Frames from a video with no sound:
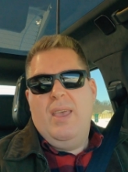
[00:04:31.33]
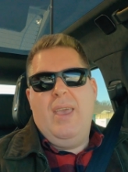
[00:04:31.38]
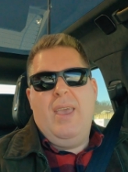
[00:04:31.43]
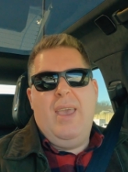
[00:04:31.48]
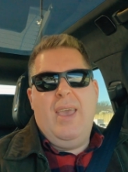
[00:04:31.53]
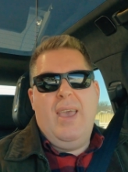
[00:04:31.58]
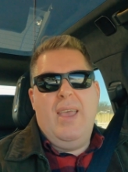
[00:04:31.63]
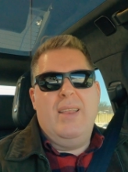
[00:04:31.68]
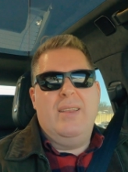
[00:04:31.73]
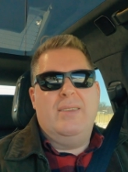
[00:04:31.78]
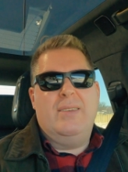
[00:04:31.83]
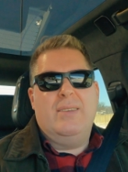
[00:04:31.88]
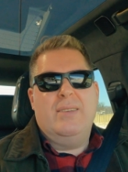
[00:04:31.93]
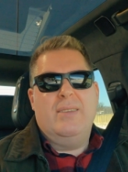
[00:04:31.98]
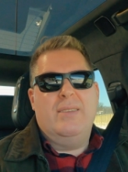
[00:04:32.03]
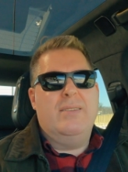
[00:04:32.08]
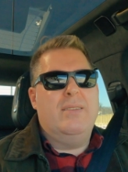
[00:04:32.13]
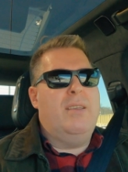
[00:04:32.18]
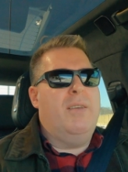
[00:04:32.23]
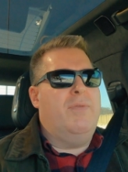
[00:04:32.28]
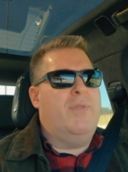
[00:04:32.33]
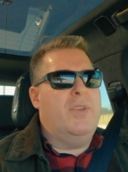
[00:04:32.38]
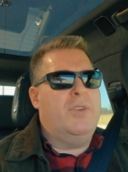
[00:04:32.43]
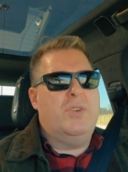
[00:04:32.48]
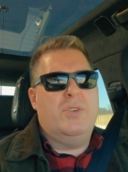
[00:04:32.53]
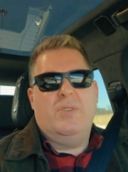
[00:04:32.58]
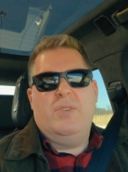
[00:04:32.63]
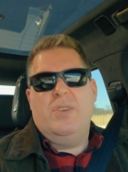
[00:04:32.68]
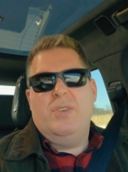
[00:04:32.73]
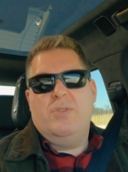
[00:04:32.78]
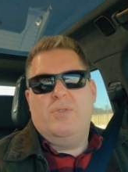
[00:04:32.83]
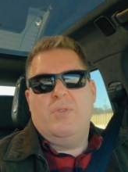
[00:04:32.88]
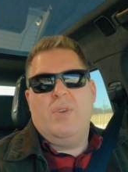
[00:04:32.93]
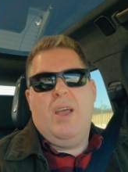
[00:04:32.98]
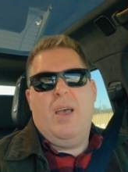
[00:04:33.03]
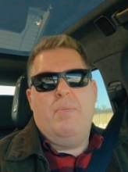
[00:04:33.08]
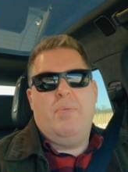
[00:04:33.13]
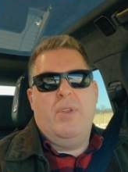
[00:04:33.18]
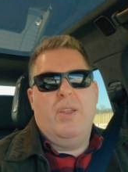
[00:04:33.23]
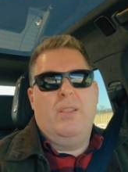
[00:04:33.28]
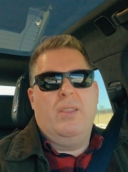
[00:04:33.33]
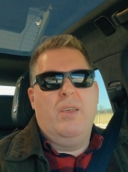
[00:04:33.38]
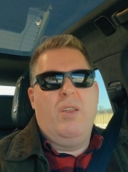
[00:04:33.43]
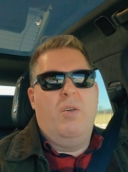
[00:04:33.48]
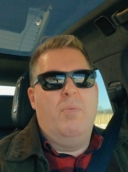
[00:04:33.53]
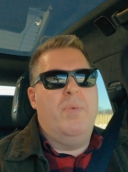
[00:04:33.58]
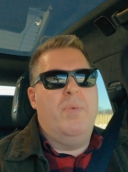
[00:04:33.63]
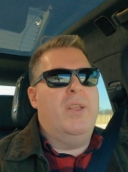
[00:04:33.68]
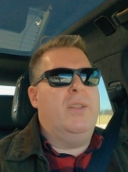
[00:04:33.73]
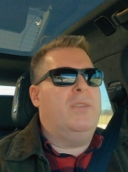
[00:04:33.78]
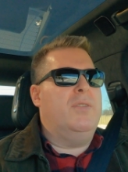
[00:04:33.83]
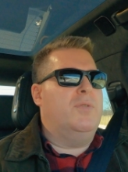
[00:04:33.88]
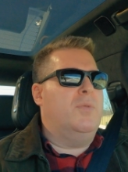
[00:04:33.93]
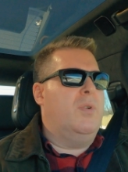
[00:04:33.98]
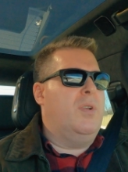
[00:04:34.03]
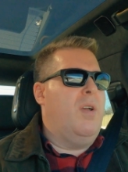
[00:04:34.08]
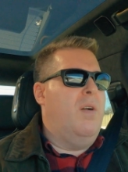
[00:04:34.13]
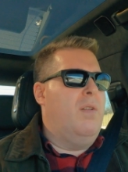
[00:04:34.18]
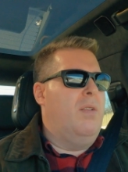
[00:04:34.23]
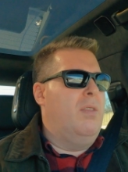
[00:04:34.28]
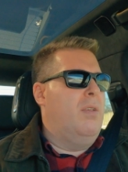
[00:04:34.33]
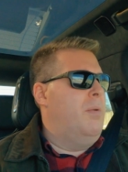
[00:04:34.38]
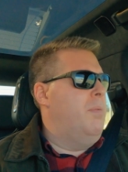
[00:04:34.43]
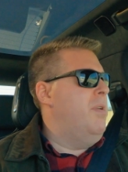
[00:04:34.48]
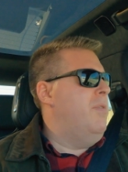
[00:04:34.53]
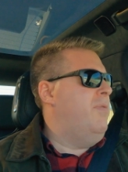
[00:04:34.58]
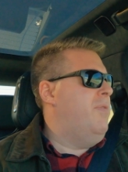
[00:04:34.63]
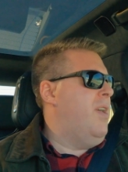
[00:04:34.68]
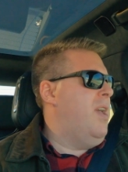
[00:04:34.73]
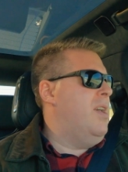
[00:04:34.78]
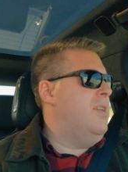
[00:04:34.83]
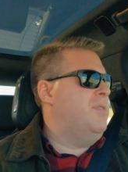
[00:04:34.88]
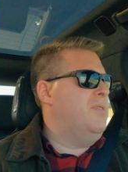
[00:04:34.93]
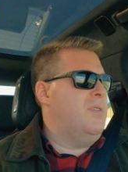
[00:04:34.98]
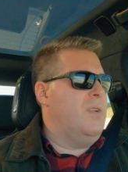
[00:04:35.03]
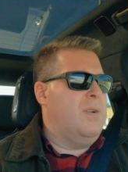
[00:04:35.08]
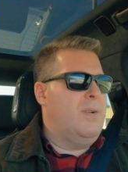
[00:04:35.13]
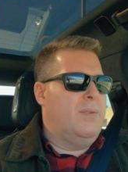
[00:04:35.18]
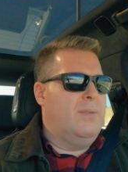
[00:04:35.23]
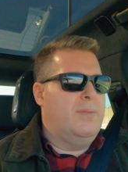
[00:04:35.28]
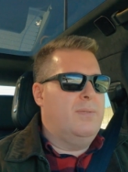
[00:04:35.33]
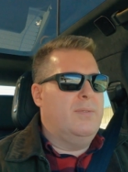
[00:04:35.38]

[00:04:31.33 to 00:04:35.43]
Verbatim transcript: and the efficiency is dropping a little bit because we're going a little bit faster.